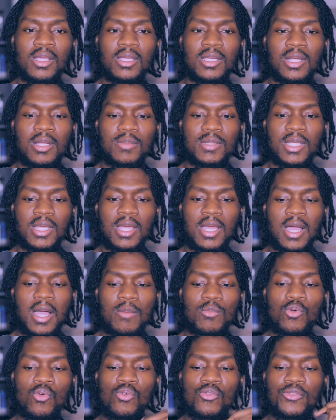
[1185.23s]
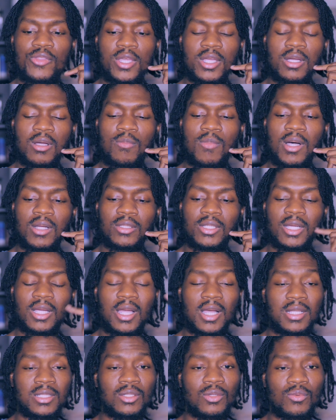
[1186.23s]
You know what I'm saying? I'm going to think about the
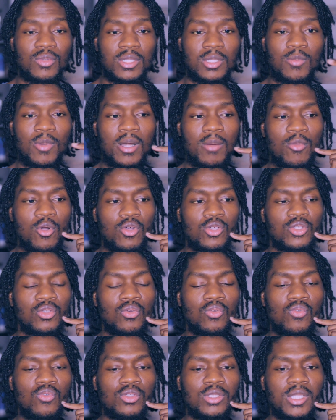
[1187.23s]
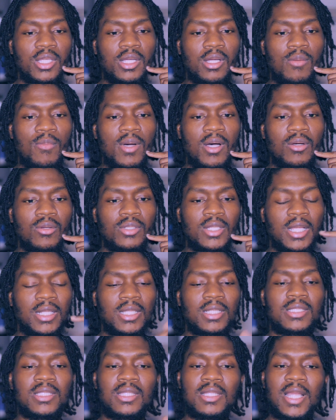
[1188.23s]
consequences, but I'm also going to think about
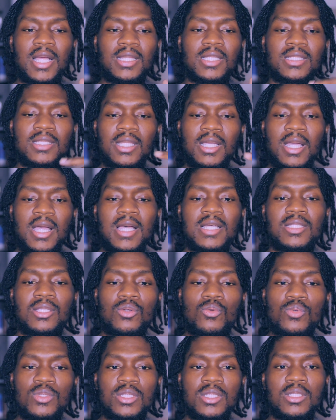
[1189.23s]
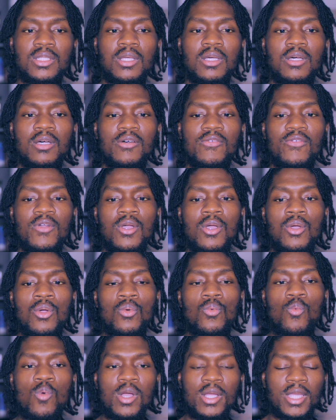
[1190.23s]
not just the consequences of
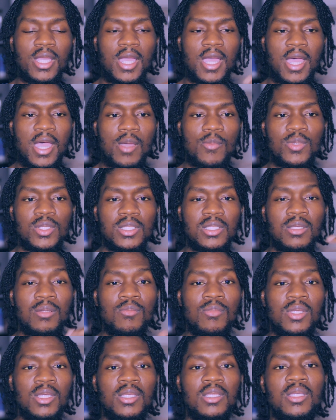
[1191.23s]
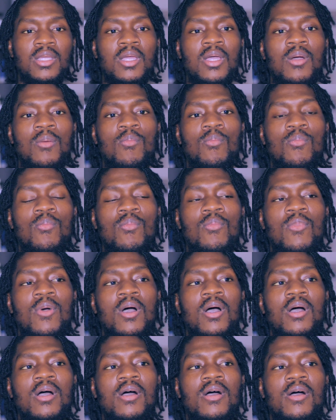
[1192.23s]
what can happen to me,
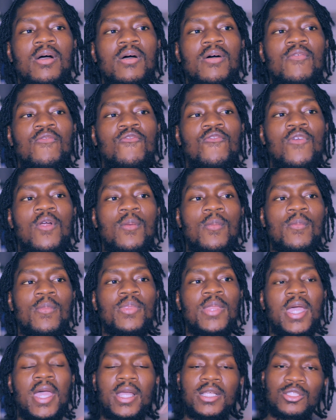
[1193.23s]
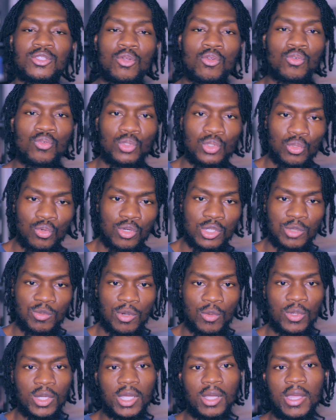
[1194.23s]
from the external source,
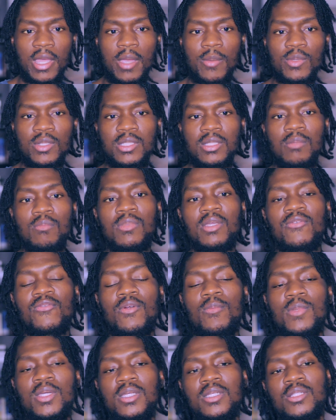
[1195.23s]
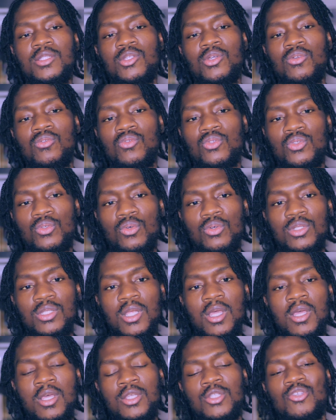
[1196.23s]
but what could happen to me from an internal source.
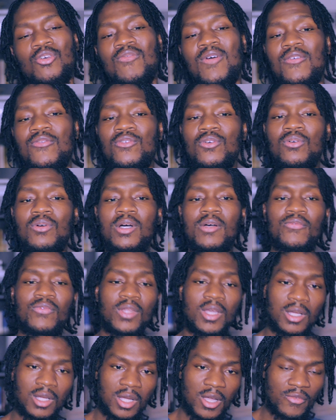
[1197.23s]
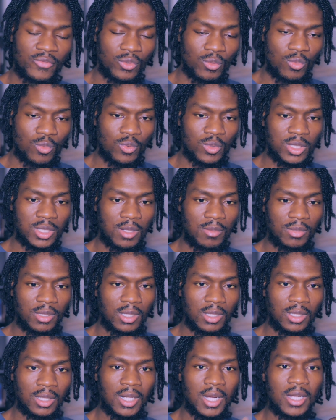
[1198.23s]
So if I feel uncomfortable with
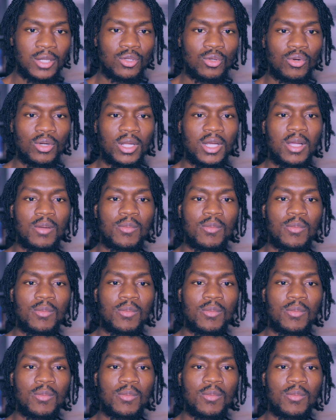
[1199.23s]
something, then I know that